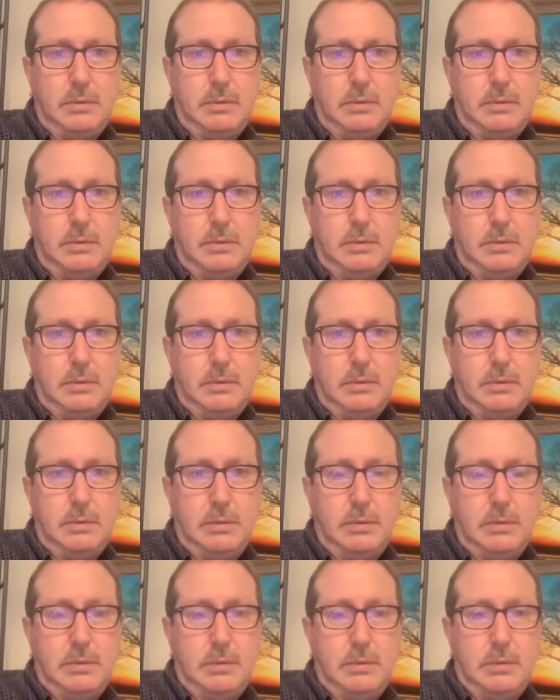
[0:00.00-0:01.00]

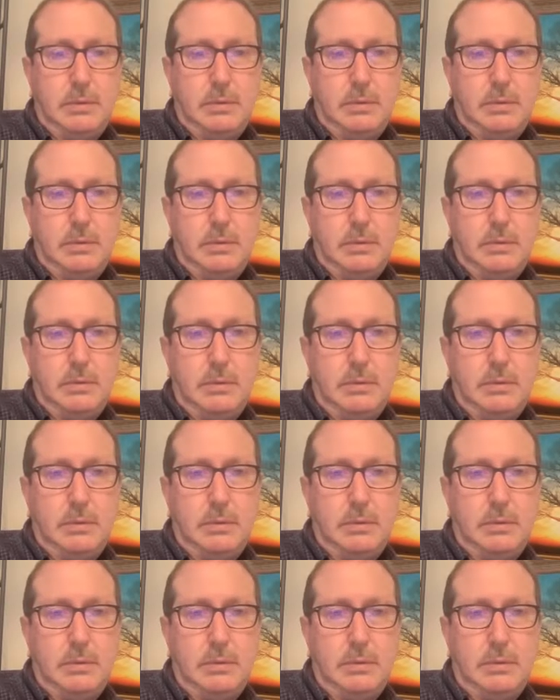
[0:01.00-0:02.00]

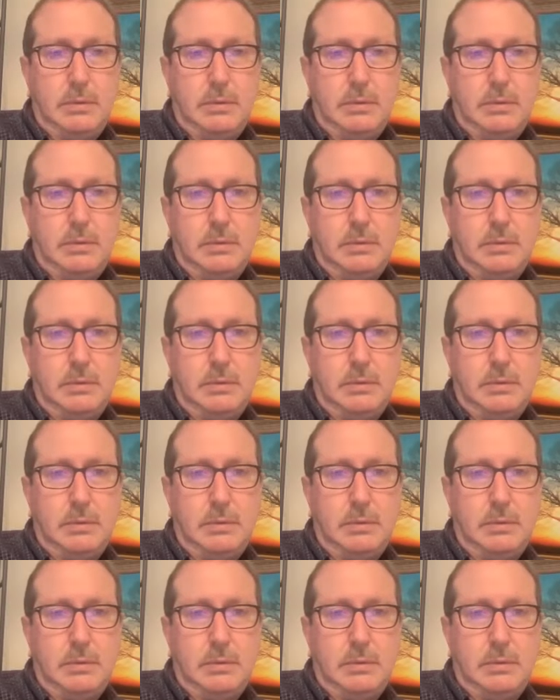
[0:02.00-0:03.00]

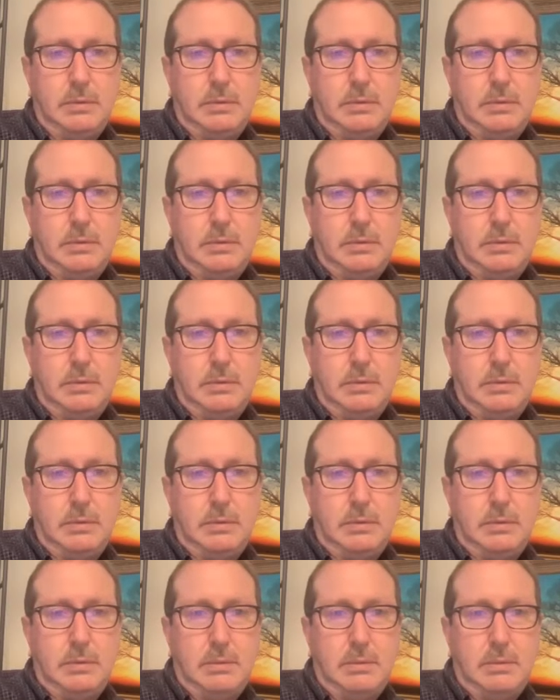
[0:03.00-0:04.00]

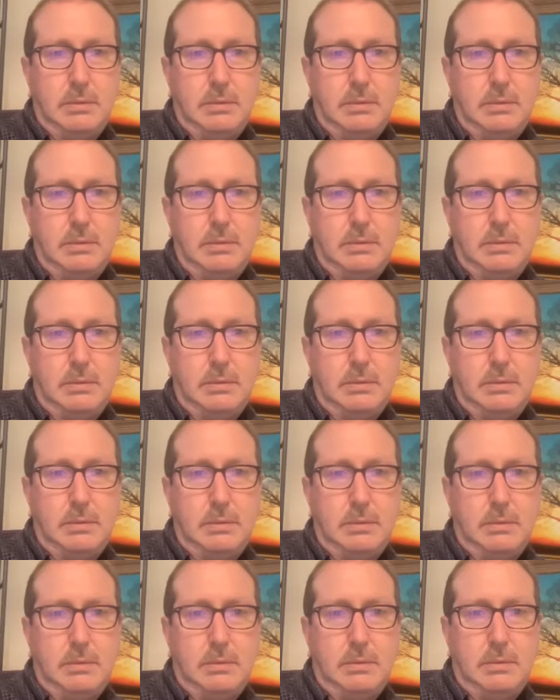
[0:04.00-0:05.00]

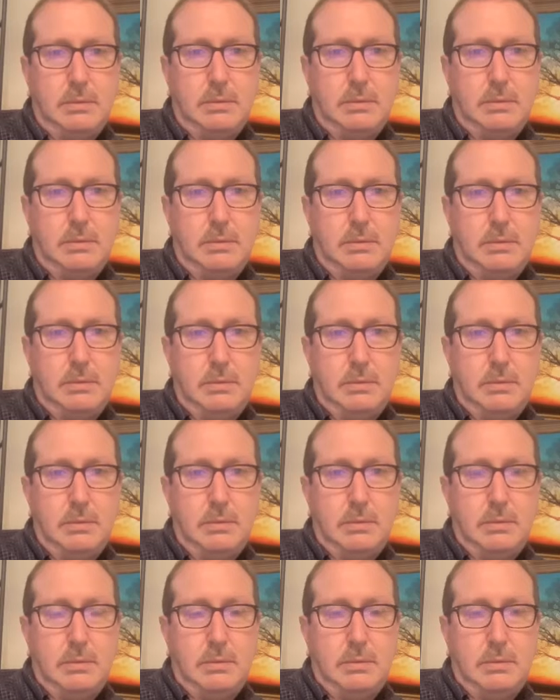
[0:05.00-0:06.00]

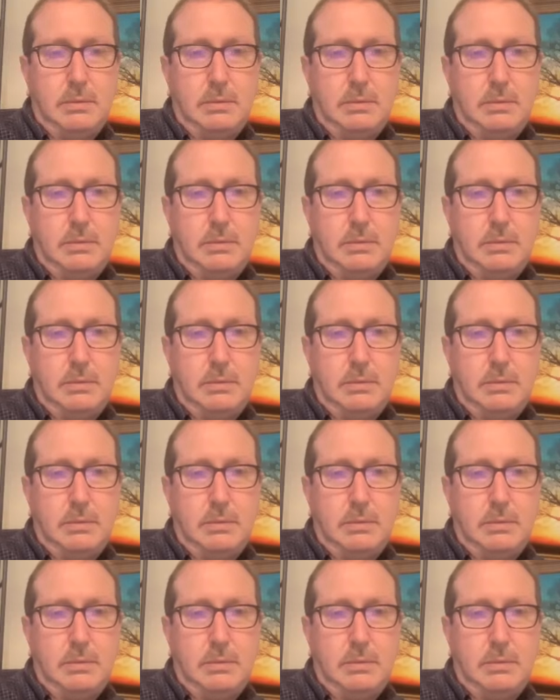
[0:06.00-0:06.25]
This person isn't speaking.